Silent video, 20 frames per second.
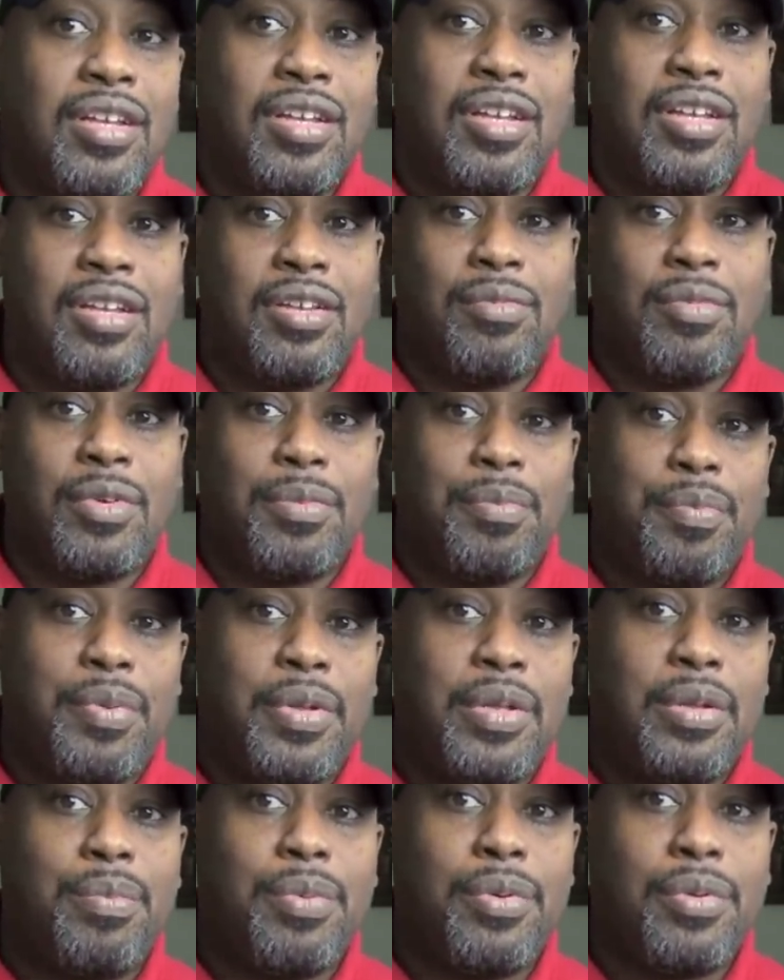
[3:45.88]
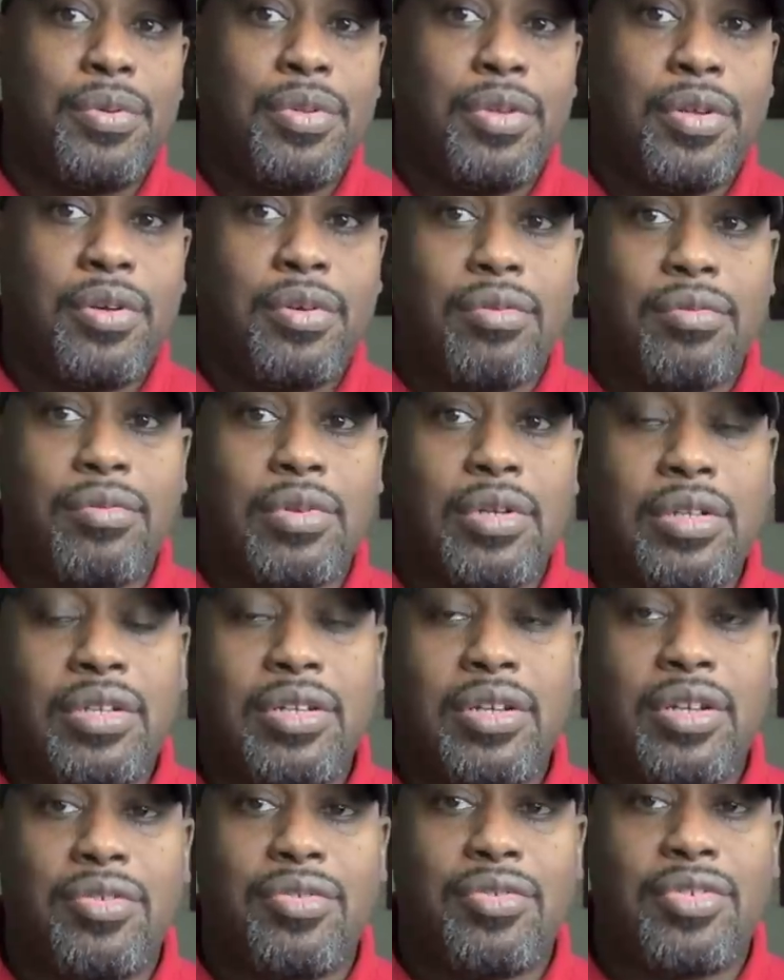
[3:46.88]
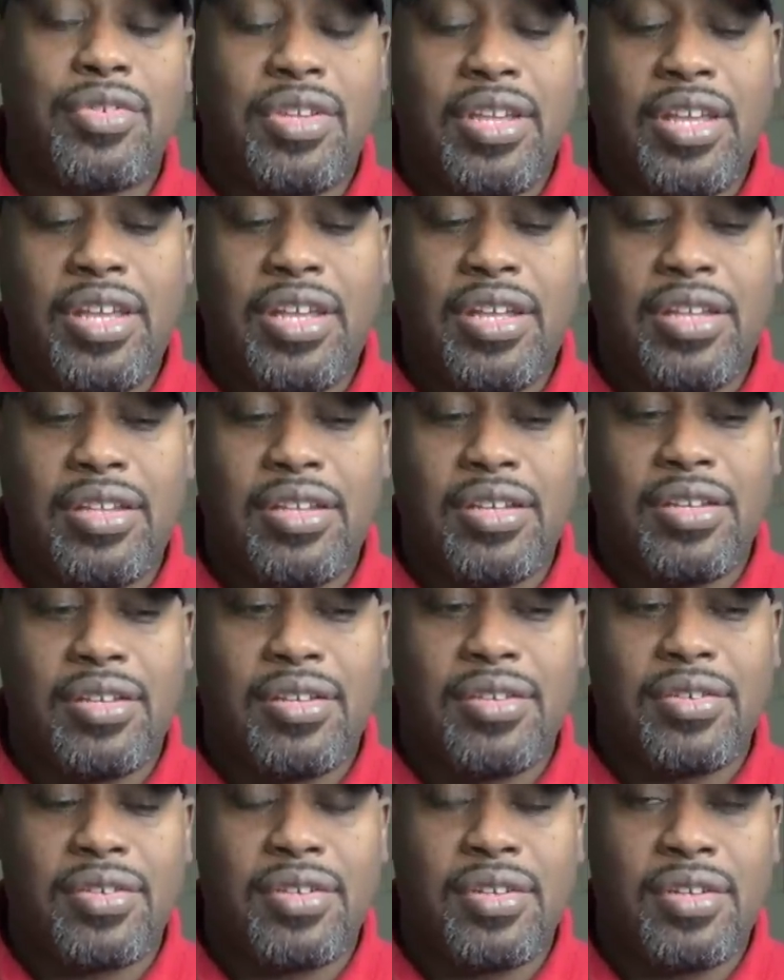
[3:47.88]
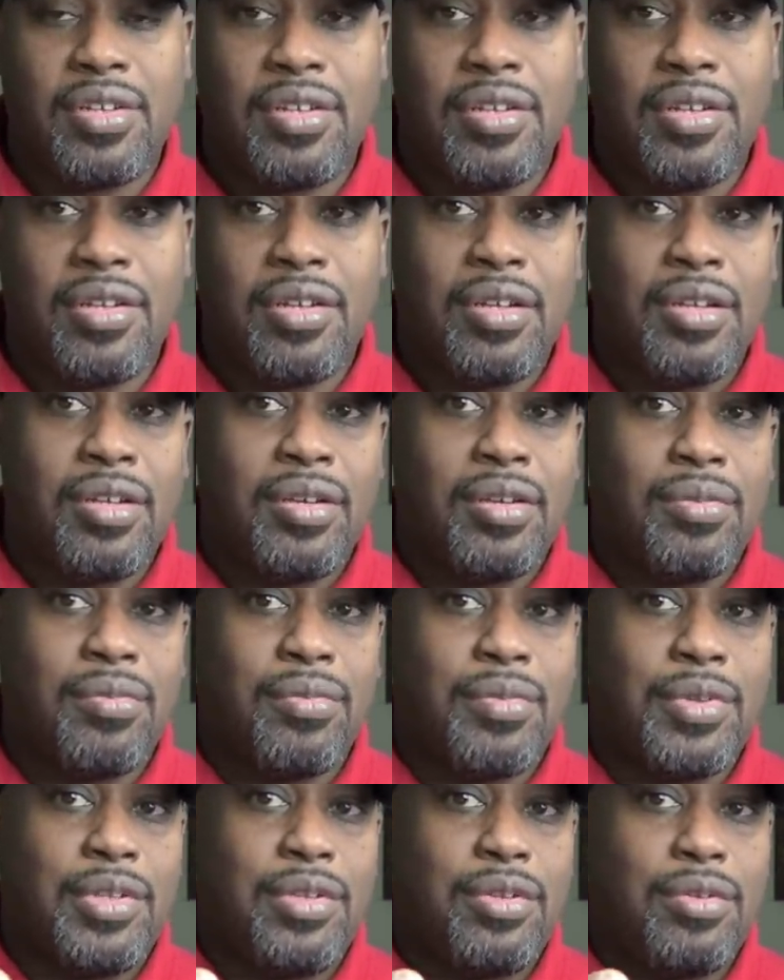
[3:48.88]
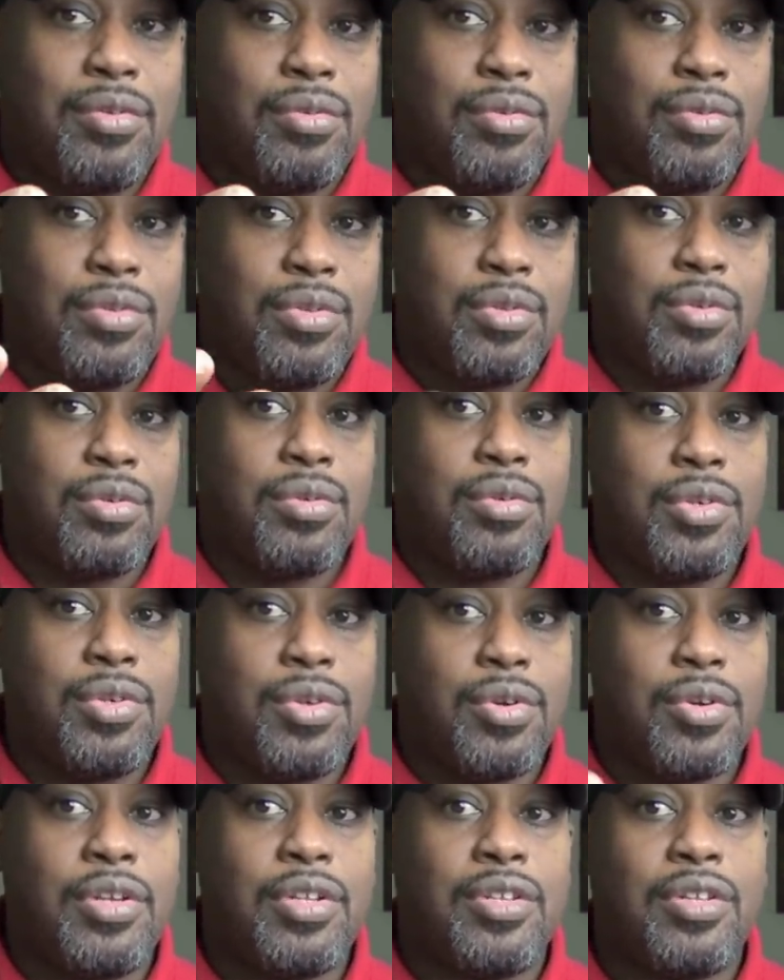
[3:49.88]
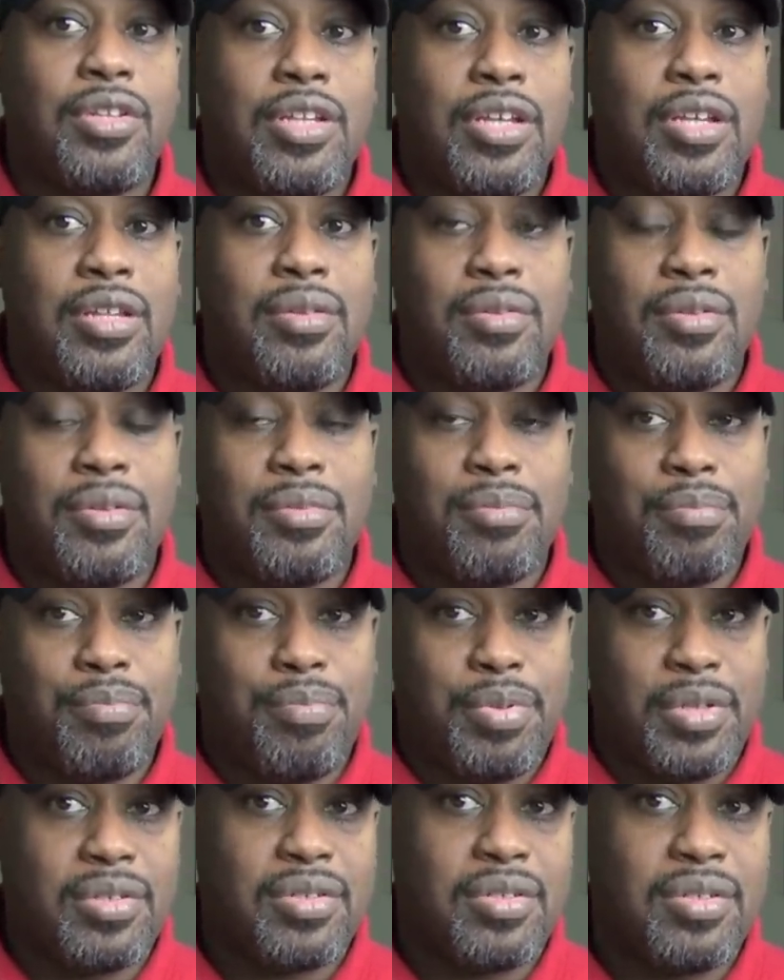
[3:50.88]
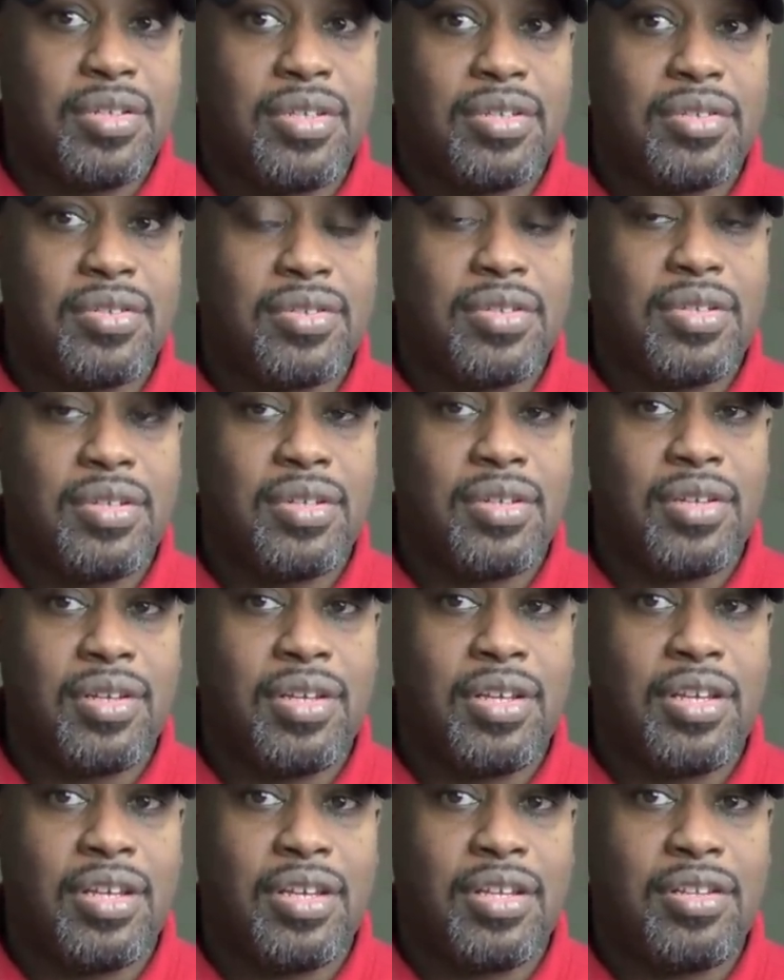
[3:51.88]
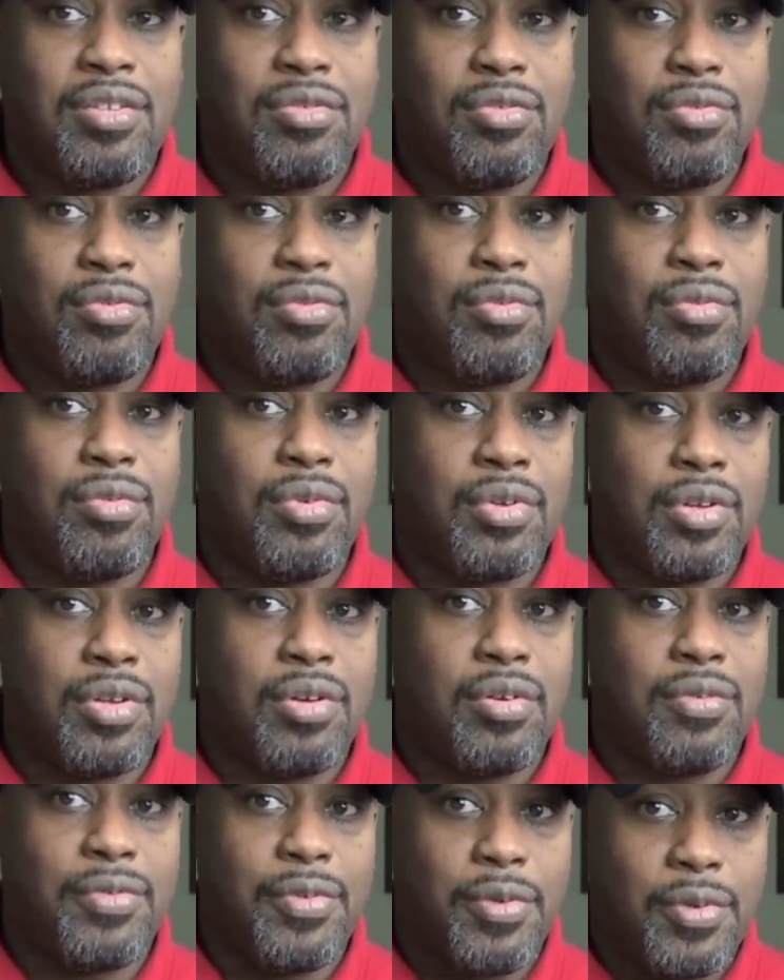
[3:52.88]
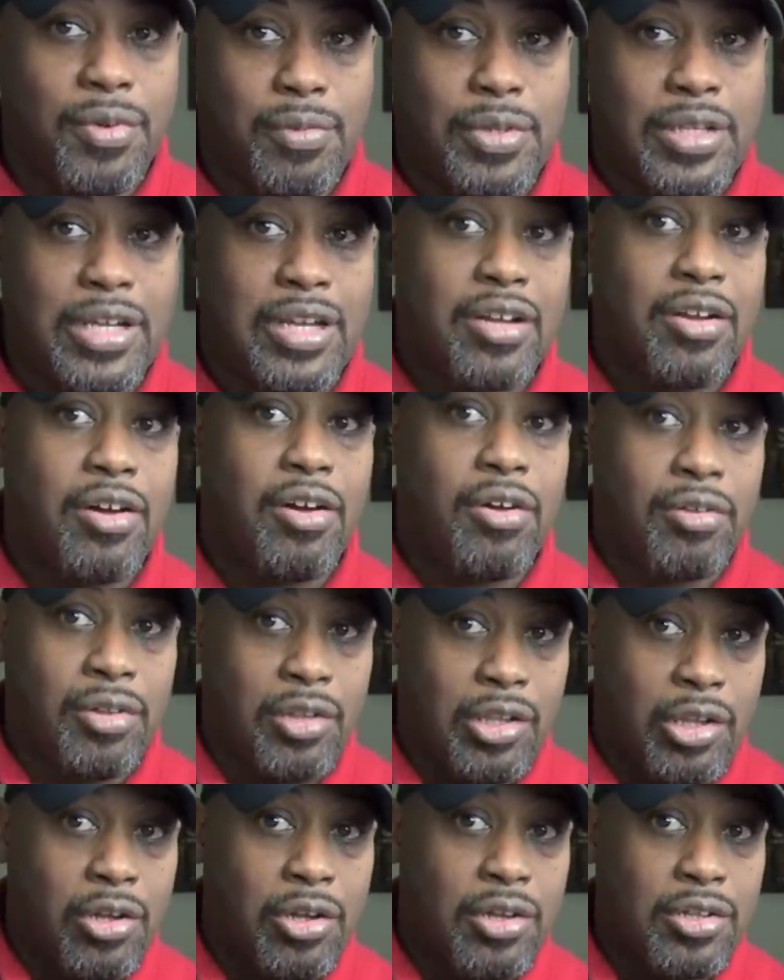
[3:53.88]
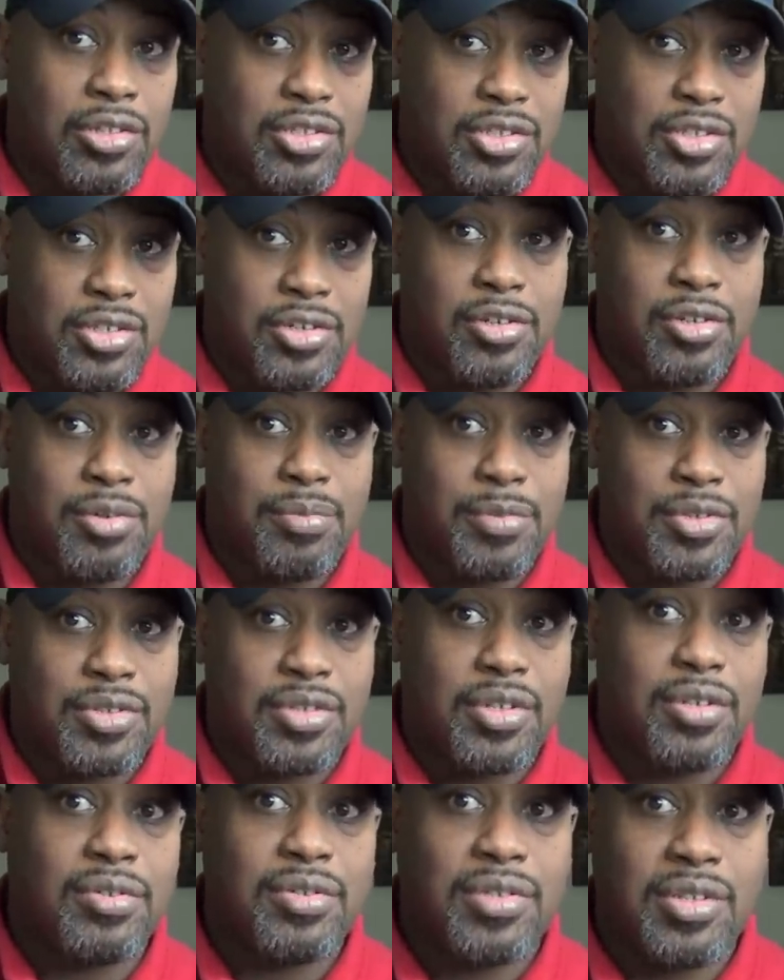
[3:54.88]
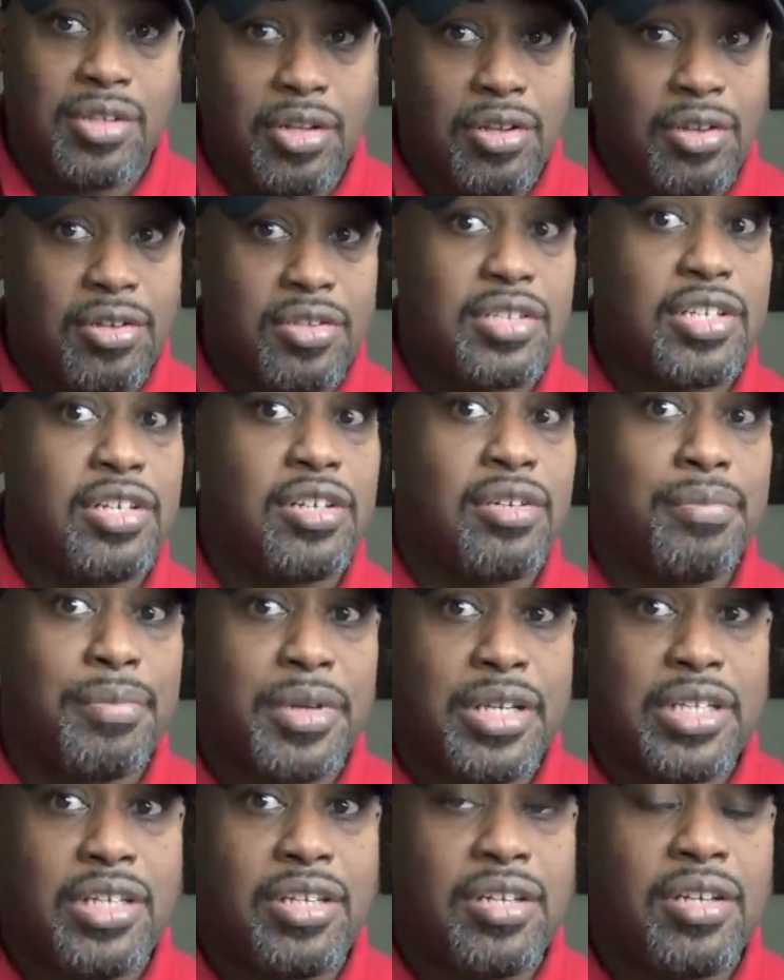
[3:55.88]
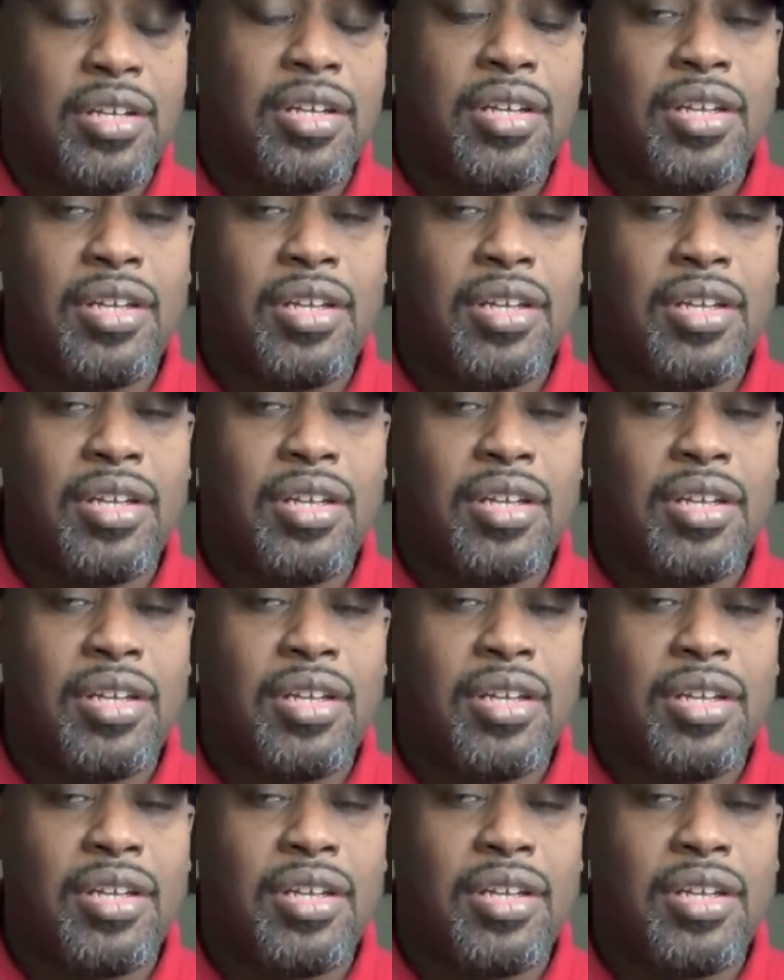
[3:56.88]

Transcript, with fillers: And what people don't really understand is when you do your internet business, and you go for what I call long-term results, long-tail money.